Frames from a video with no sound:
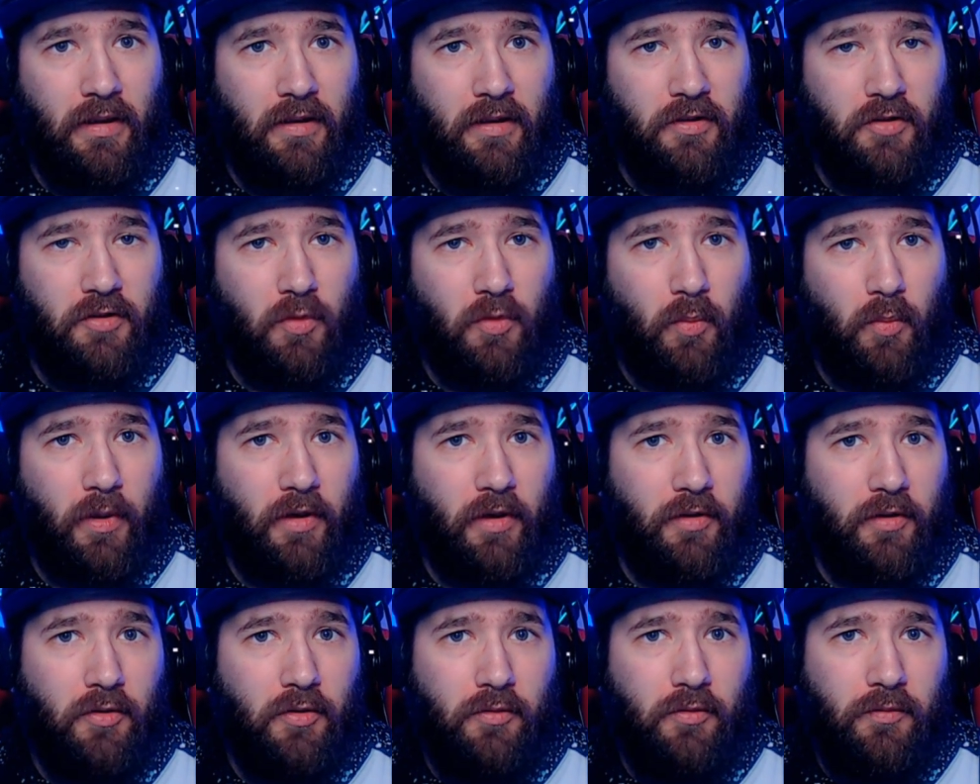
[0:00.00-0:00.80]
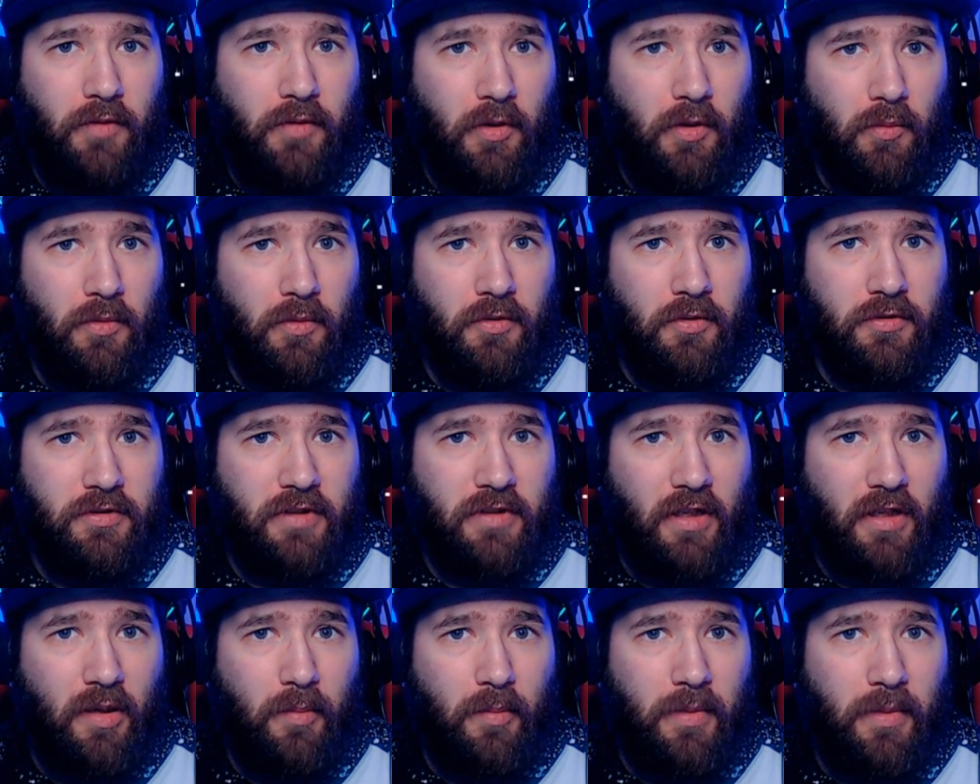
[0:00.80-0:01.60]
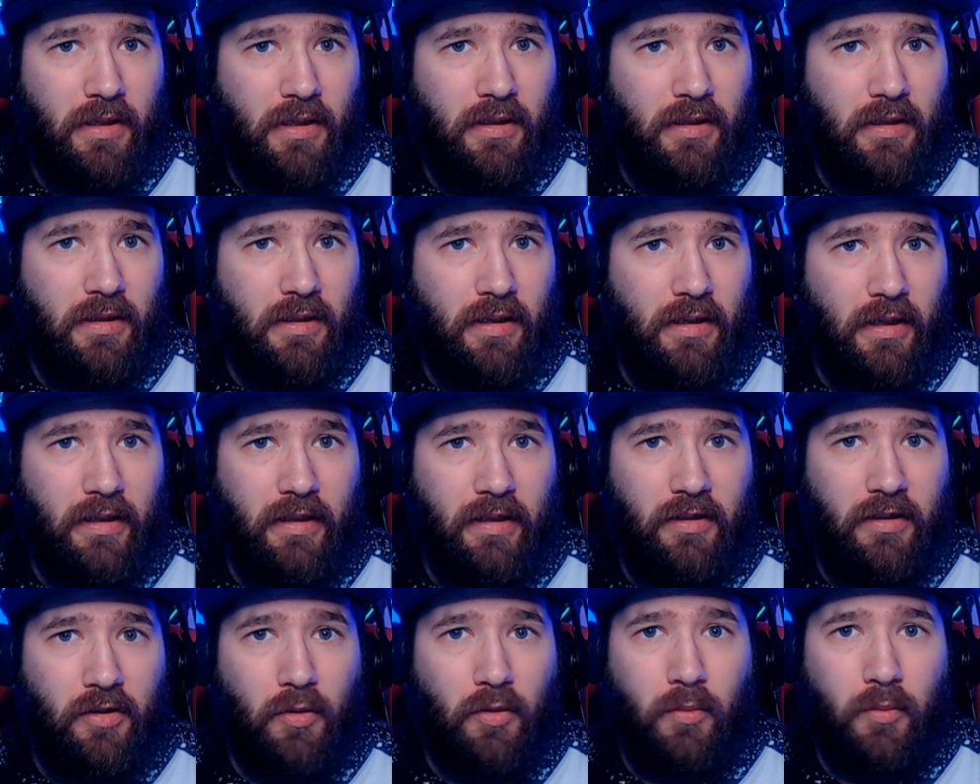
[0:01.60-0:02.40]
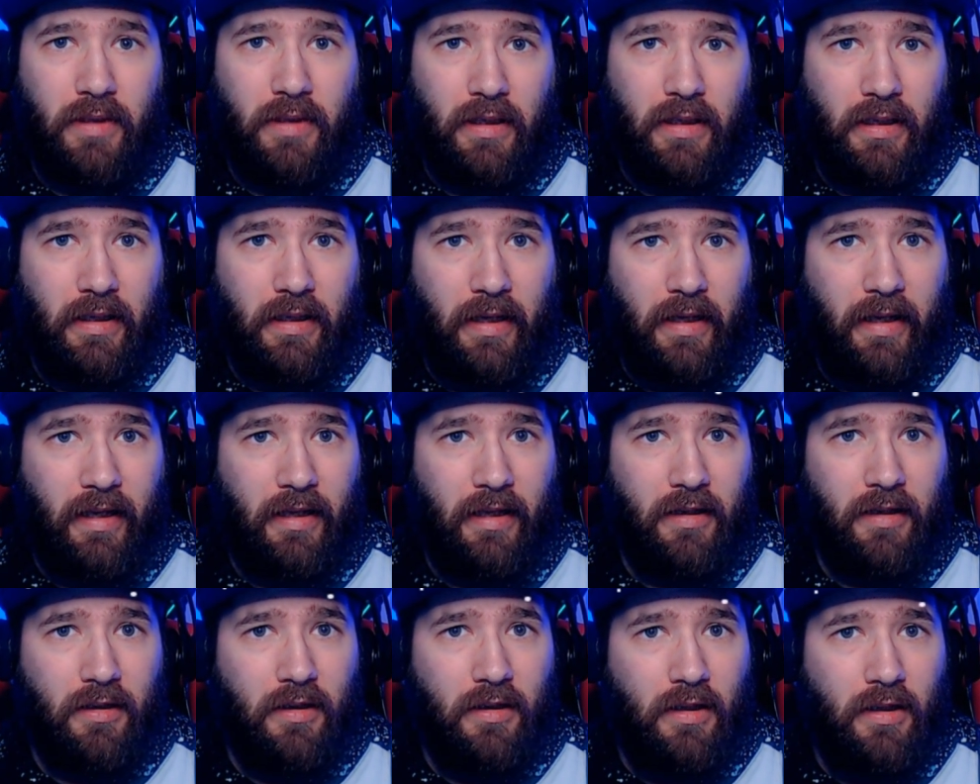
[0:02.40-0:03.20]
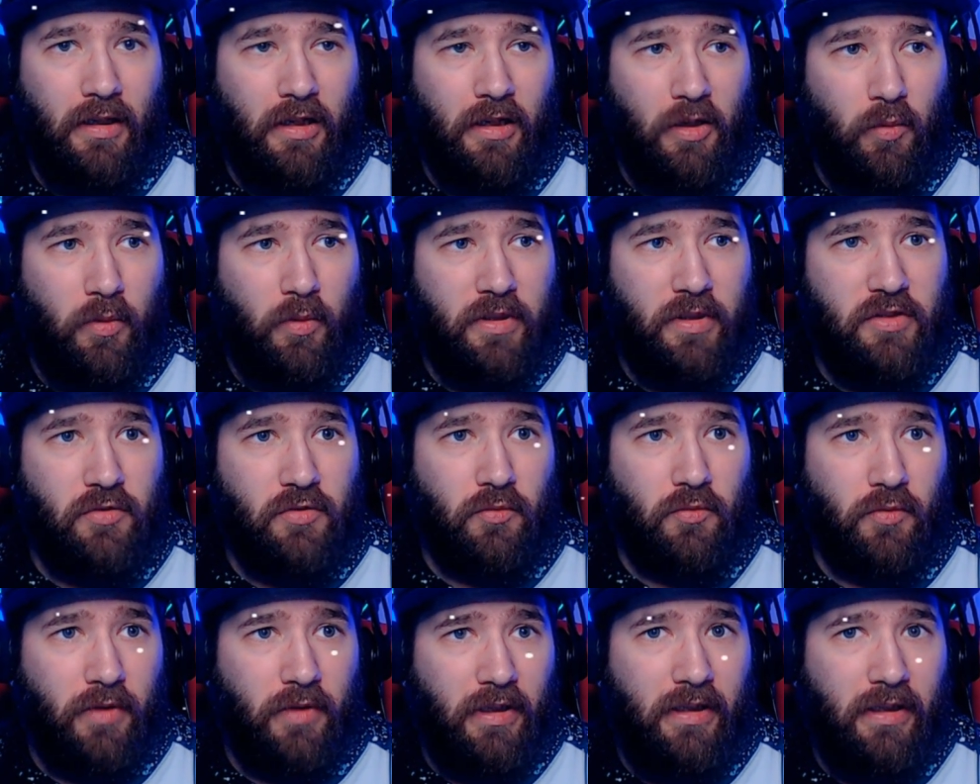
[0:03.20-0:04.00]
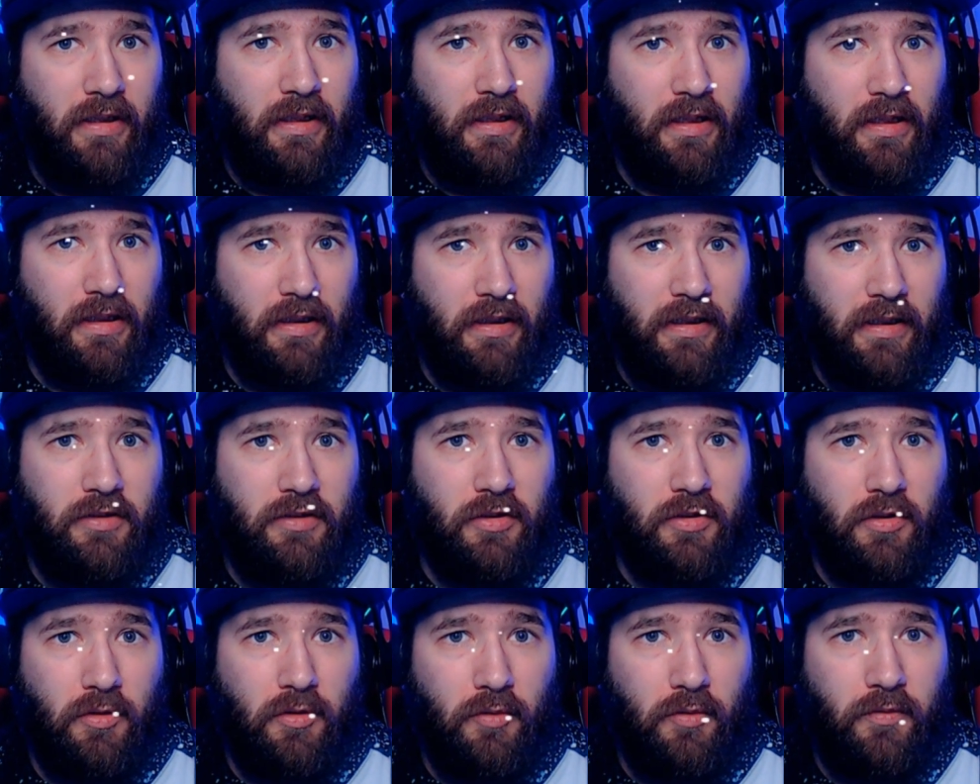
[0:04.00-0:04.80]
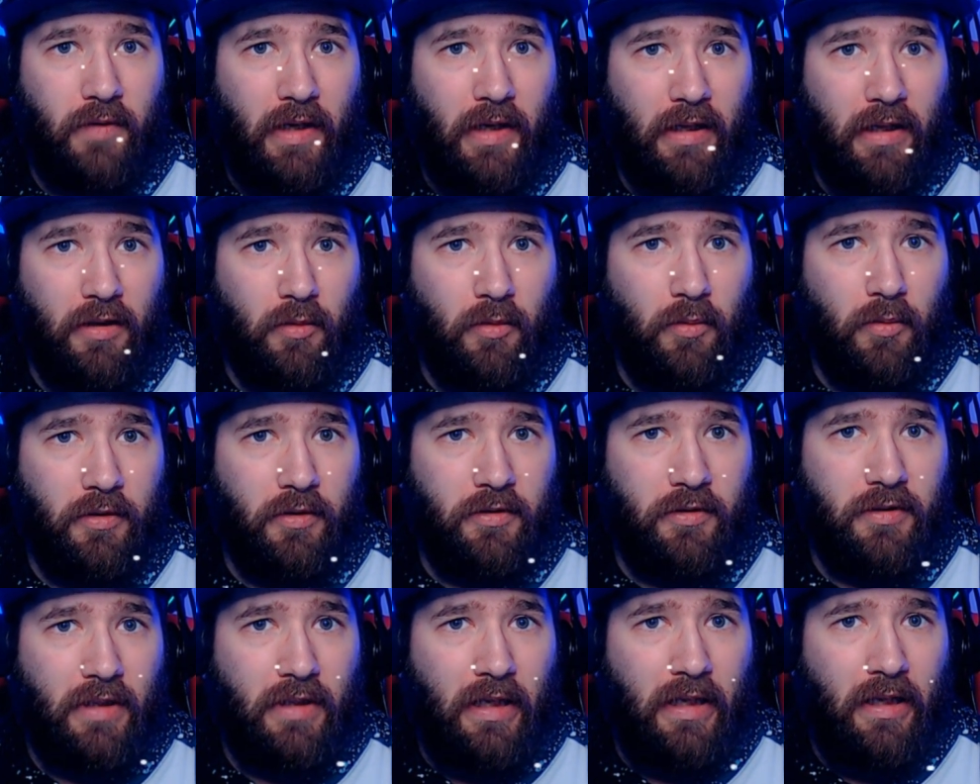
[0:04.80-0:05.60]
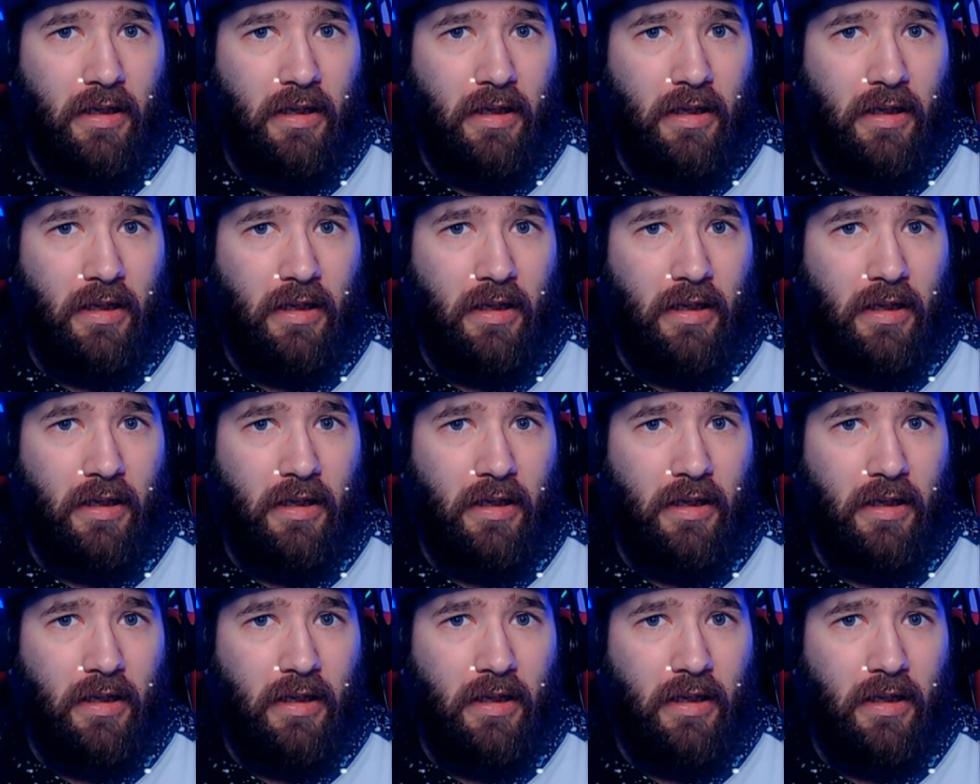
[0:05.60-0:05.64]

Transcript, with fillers: to where new viewers come in and they don't get an ad, which really can lead to new followers.